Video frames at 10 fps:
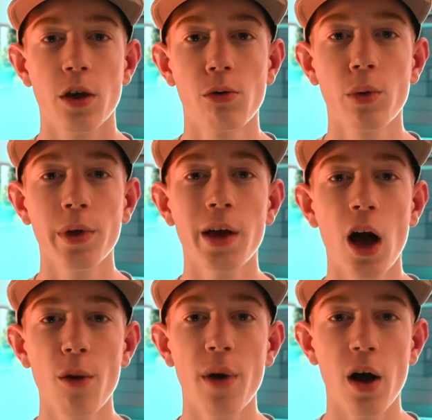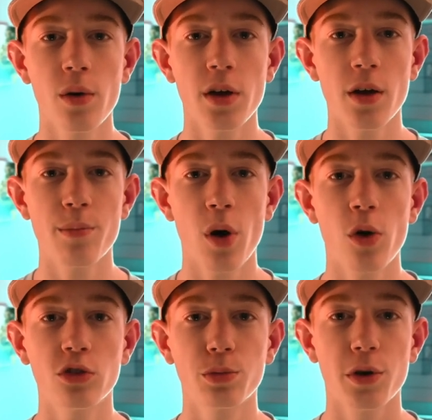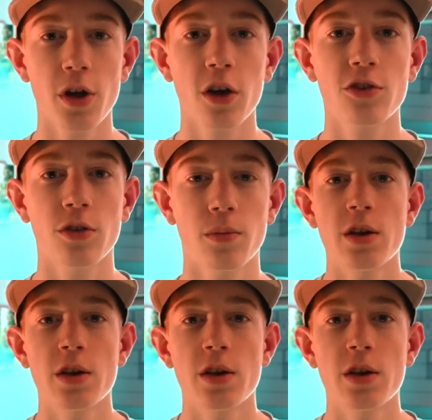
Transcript: it will really help out in post-production.